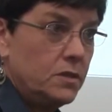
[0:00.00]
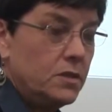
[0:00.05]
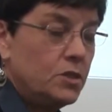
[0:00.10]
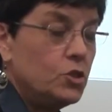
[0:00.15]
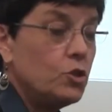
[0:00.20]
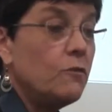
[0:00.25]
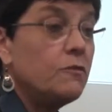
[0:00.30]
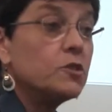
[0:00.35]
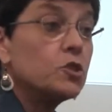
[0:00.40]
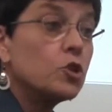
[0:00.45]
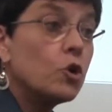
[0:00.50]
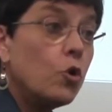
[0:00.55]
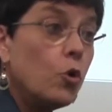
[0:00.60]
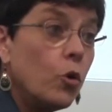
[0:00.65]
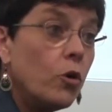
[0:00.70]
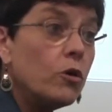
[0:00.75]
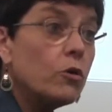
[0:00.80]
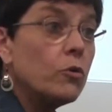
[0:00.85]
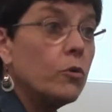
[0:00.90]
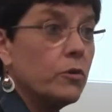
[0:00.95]
So if it's a
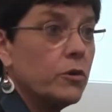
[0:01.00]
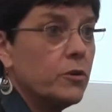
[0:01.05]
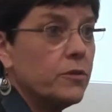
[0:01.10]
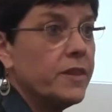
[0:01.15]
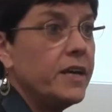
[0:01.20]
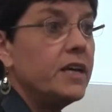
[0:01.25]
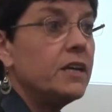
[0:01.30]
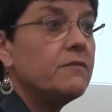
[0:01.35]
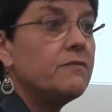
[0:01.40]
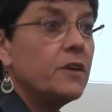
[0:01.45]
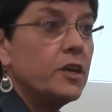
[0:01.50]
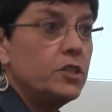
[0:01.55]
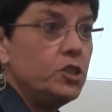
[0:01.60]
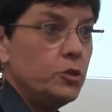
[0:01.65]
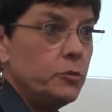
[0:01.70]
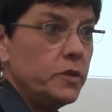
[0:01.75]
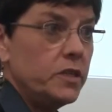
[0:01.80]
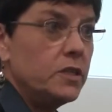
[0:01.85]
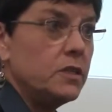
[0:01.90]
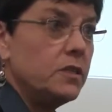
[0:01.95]
court order, they can find you
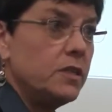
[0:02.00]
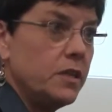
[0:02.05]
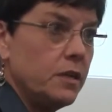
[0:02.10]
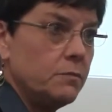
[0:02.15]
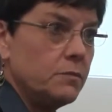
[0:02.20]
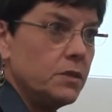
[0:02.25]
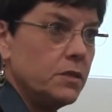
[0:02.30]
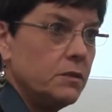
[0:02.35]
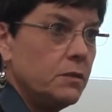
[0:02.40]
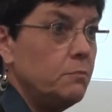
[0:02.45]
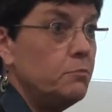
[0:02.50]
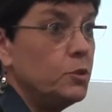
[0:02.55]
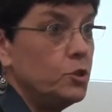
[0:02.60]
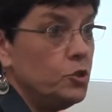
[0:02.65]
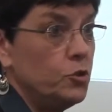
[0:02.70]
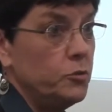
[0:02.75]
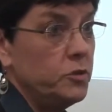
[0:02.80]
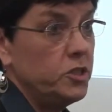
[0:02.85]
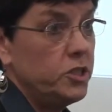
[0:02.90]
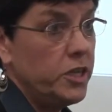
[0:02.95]
in contempt and put
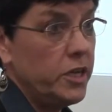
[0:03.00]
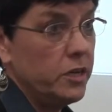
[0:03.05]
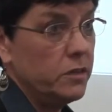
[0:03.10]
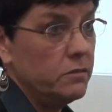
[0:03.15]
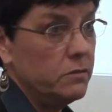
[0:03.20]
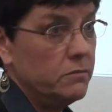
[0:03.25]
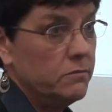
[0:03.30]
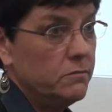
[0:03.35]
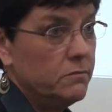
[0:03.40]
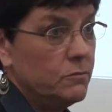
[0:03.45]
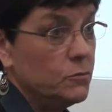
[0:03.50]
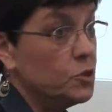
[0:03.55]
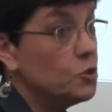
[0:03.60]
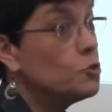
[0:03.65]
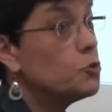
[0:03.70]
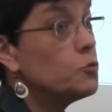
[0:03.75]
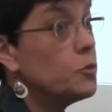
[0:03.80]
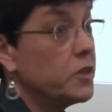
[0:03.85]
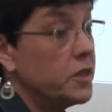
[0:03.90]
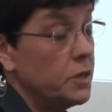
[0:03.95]
you in jail, which
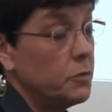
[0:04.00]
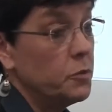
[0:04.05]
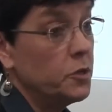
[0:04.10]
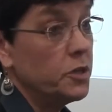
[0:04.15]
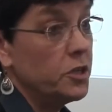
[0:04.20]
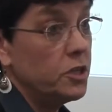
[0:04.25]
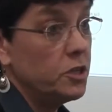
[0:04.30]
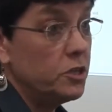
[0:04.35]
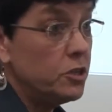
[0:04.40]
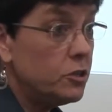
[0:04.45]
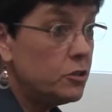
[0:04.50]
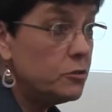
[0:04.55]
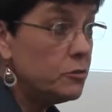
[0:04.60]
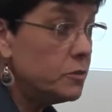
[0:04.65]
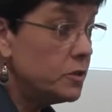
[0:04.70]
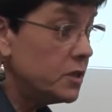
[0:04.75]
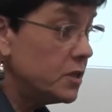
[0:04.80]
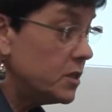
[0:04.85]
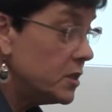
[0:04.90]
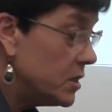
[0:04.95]
is what they were going to do
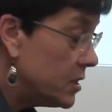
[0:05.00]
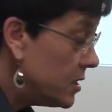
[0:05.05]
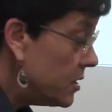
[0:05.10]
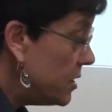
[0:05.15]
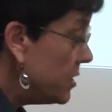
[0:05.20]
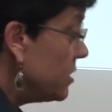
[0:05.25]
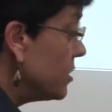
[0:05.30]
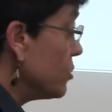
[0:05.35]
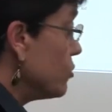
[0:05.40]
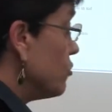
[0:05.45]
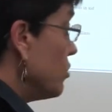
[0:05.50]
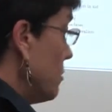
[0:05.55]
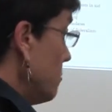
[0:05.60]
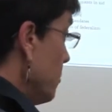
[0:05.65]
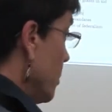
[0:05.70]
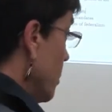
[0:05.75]
until Trump